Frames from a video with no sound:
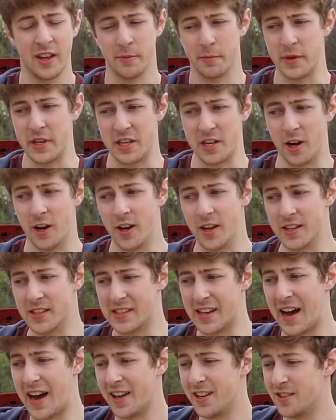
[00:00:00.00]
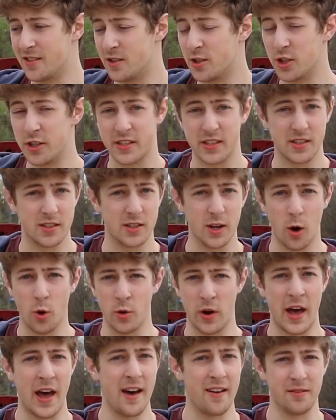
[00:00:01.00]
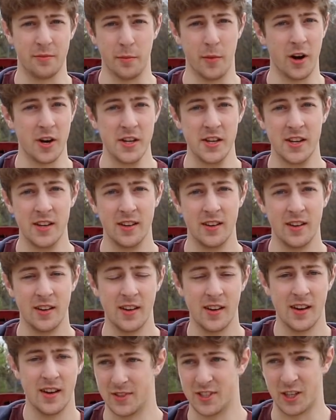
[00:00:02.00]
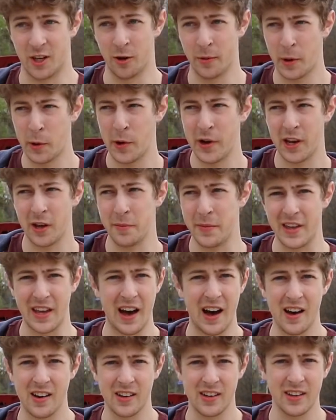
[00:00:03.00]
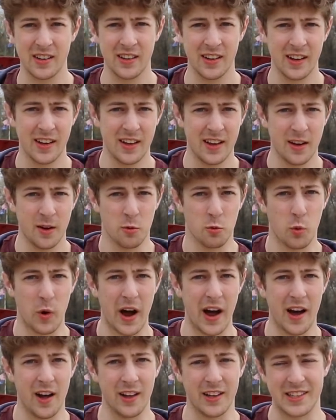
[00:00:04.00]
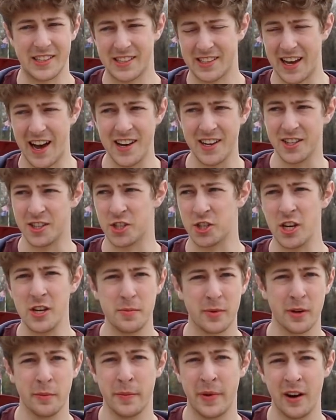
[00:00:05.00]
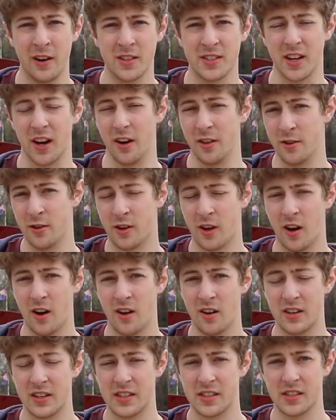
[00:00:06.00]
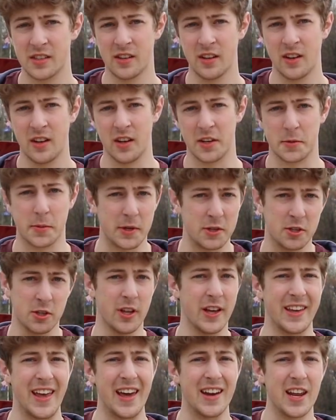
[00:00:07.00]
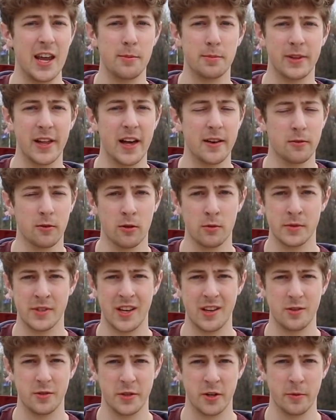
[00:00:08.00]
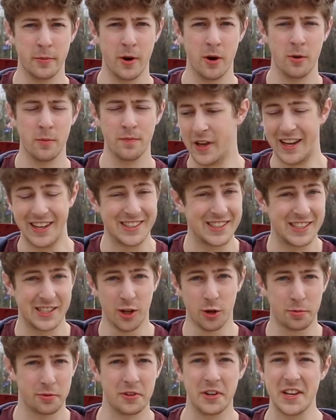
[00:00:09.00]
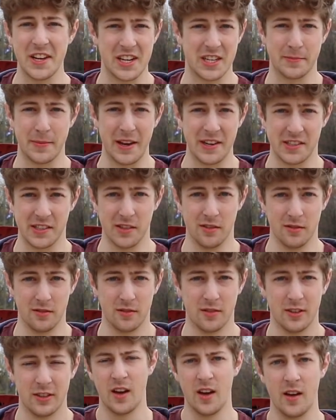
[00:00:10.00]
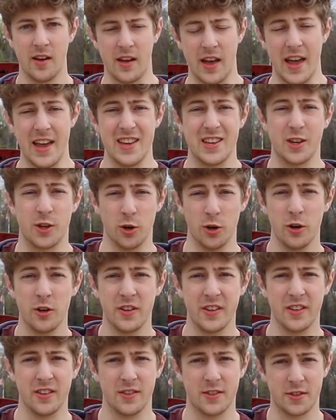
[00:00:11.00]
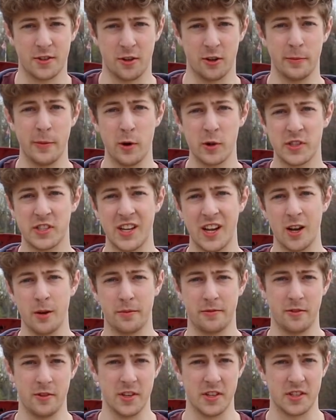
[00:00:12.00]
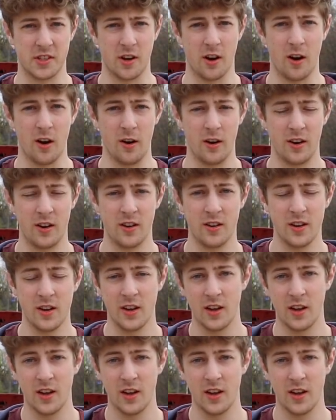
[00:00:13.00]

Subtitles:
because I just don't have money. Turboing a Miata, while it's kind of cheap compared to other cars, especially like NA platforms that use turbo, it's still pretty expensive. A good turbo setup for this car